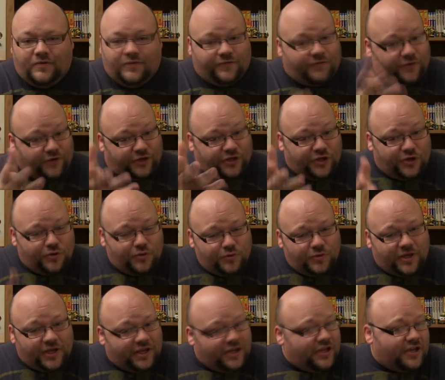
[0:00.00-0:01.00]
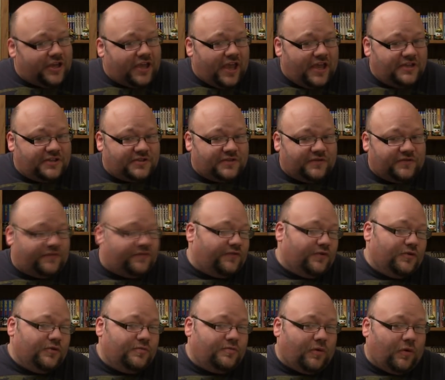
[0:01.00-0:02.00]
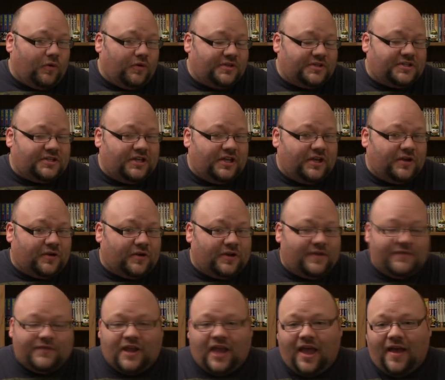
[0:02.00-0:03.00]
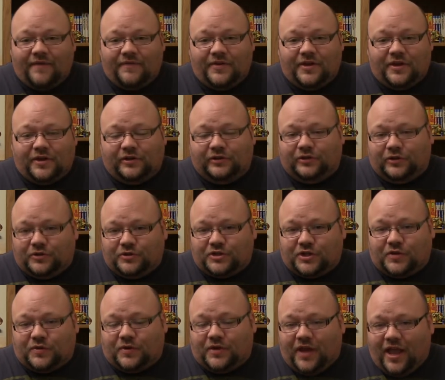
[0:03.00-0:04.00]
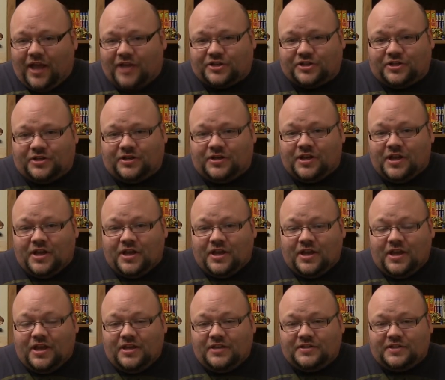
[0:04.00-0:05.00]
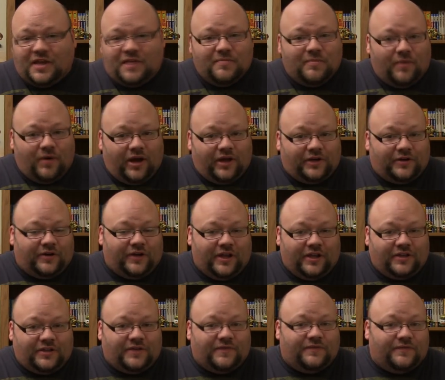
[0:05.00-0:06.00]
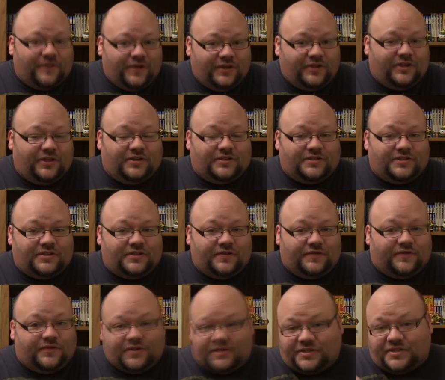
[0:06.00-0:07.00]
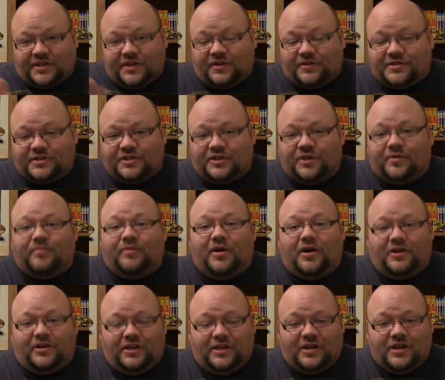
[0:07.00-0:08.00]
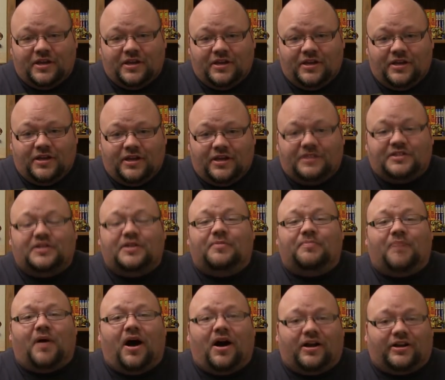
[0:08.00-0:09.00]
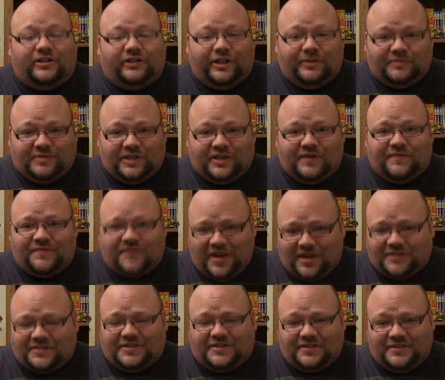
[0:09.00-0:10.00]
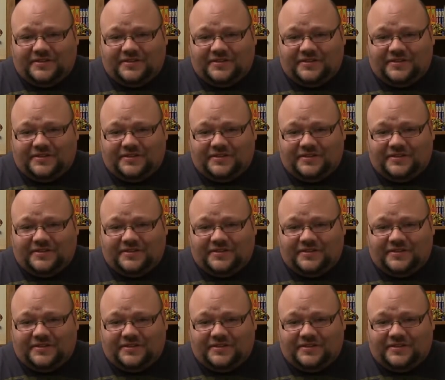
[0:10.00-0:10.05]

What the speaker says: For you, getting a case of food poisoning or even having an allergic reaction is a minor inconvenience. For the cells in your body, it's an apocalyptic event.